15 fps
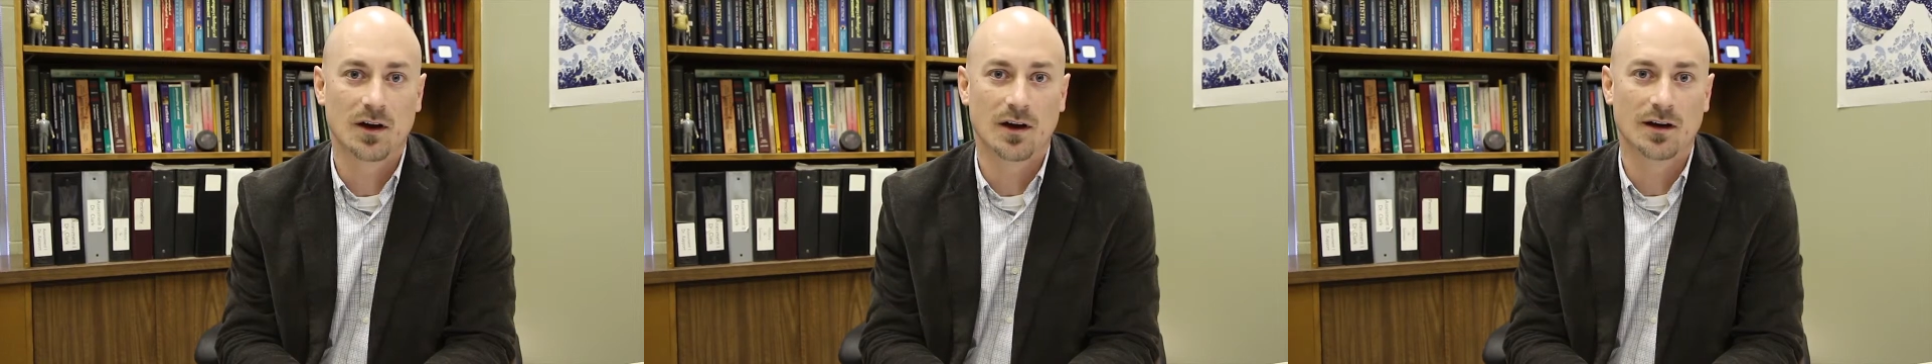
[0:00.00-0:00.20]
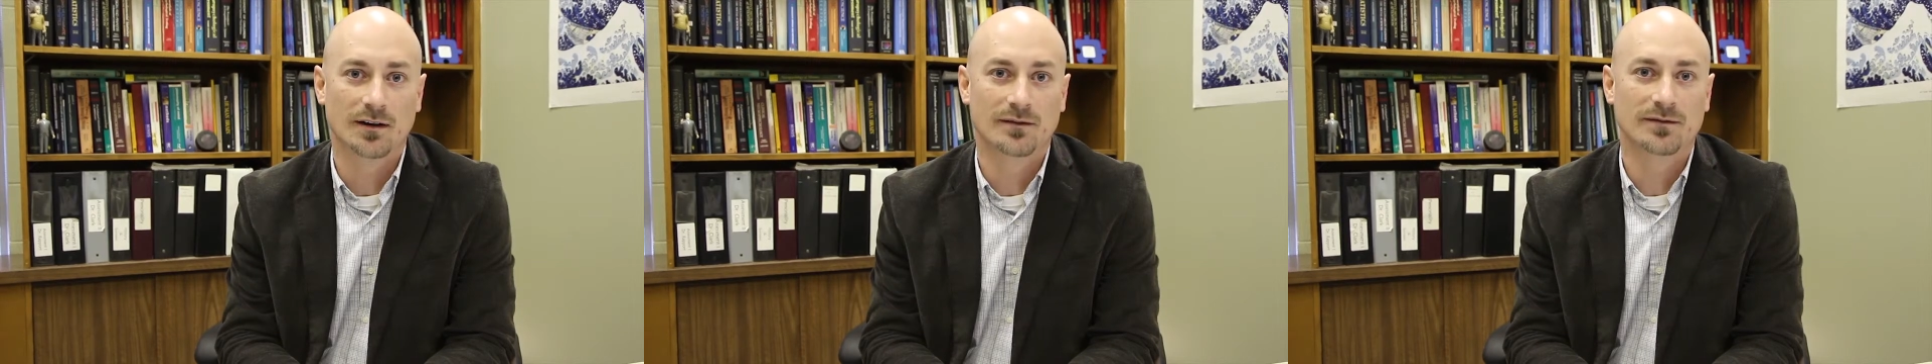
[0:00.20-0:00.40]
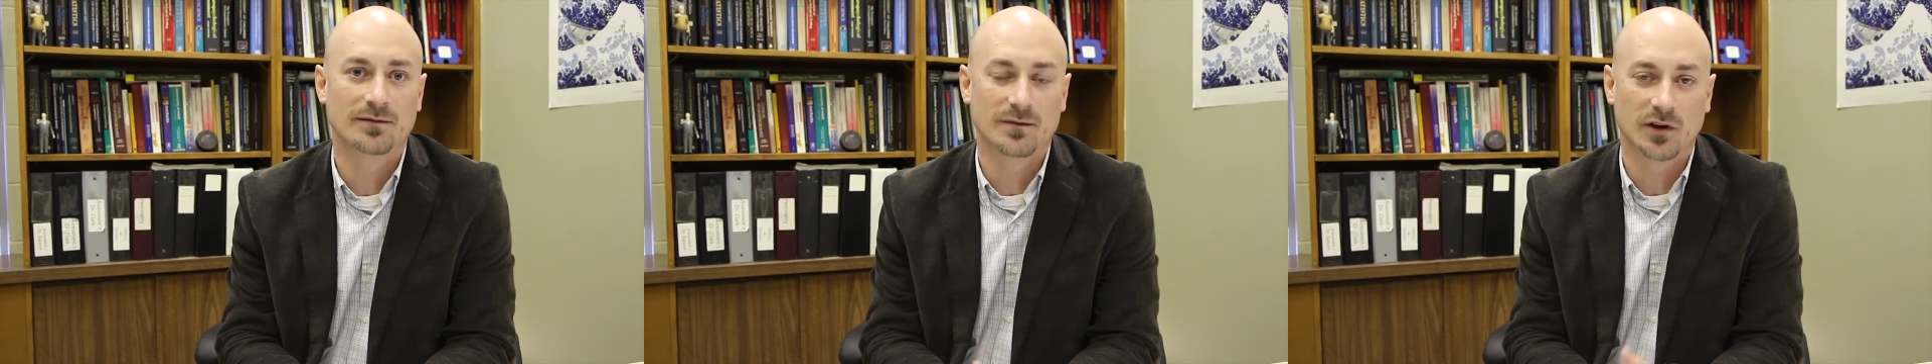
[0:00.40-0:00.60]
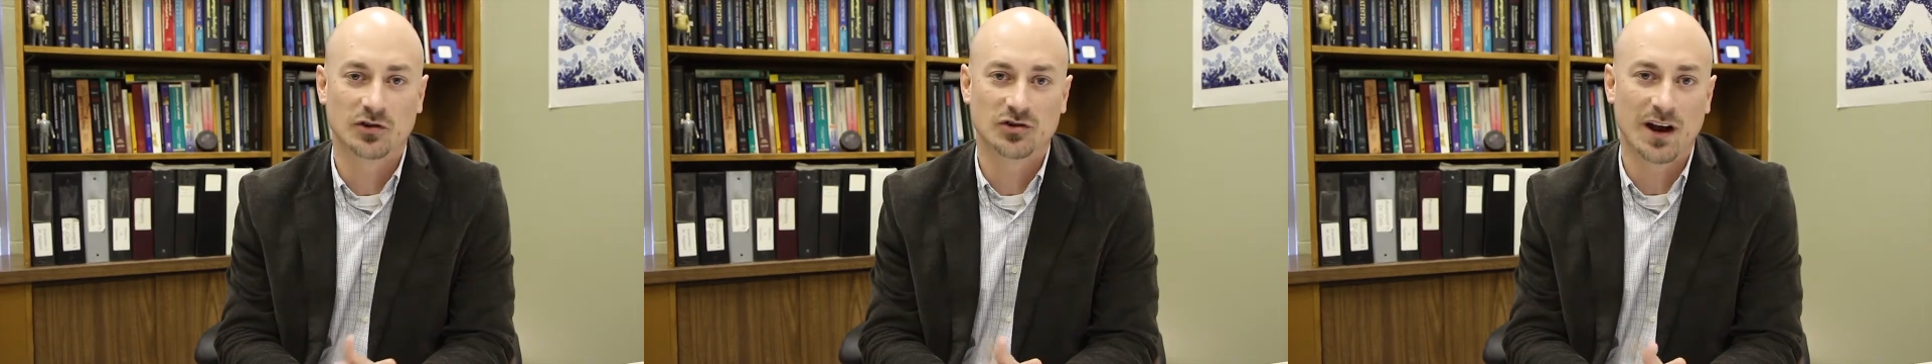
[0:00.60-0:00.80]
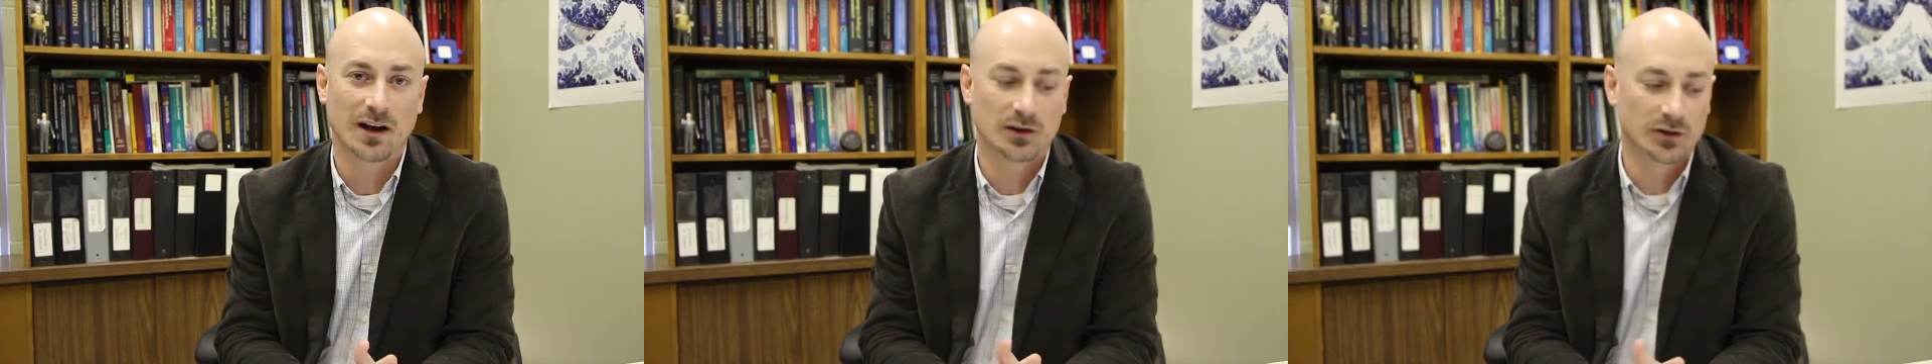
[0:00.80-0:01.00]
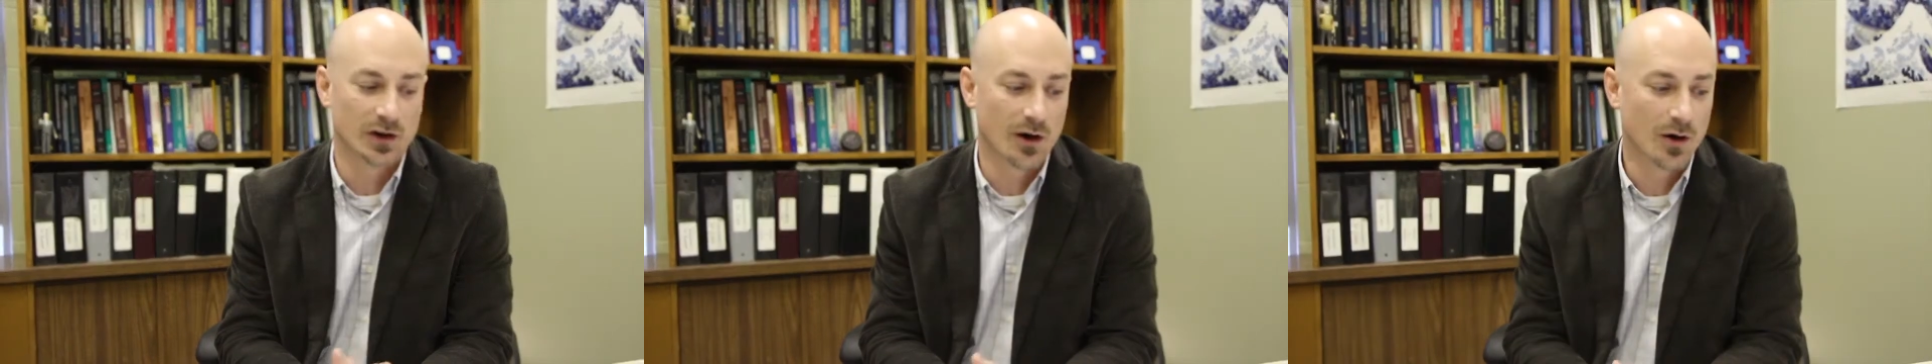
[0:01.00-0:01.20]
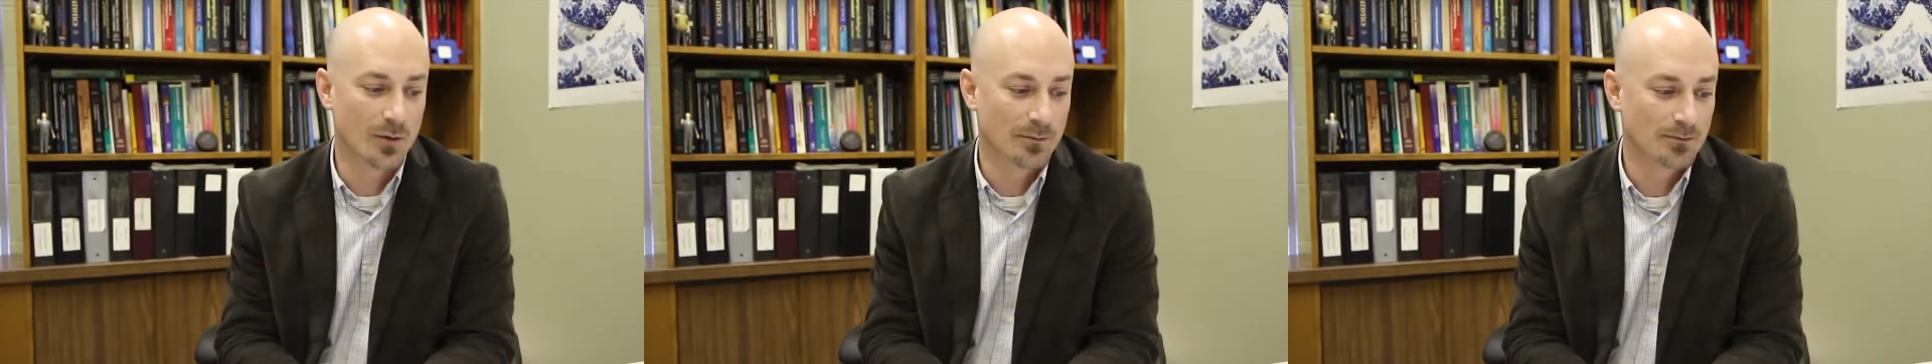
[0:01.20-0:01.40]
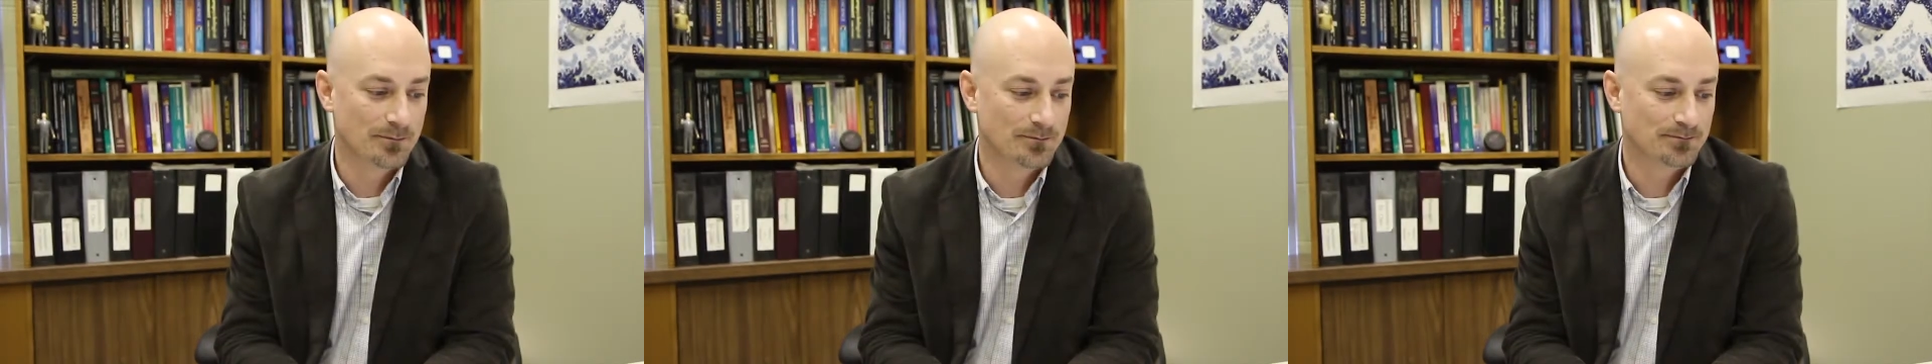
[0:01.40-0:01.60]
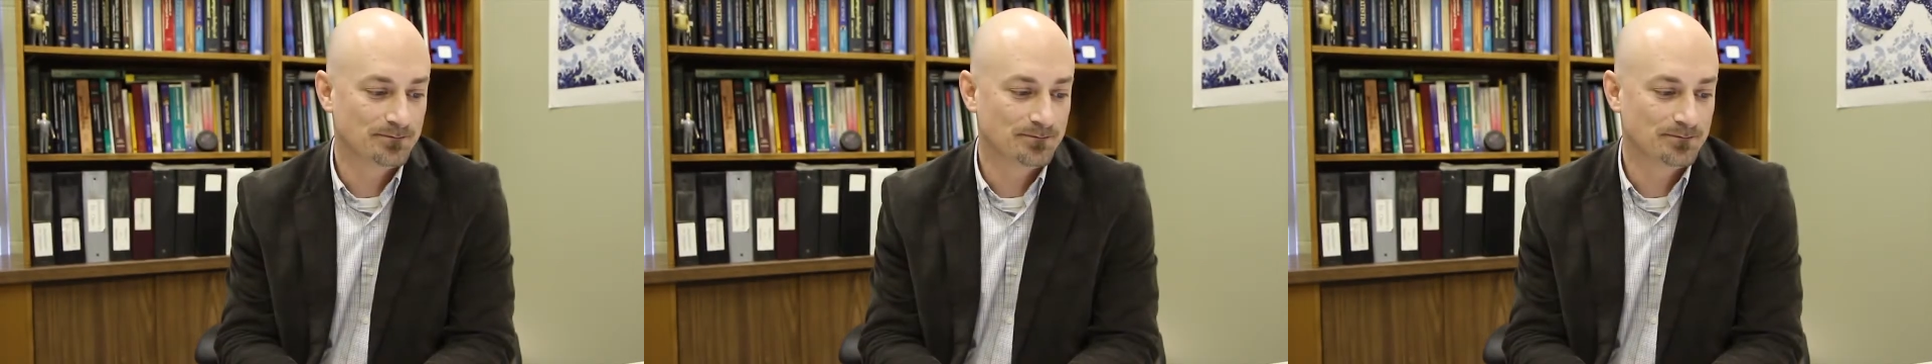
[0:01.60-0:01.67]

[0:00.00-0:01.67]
of your childhood home.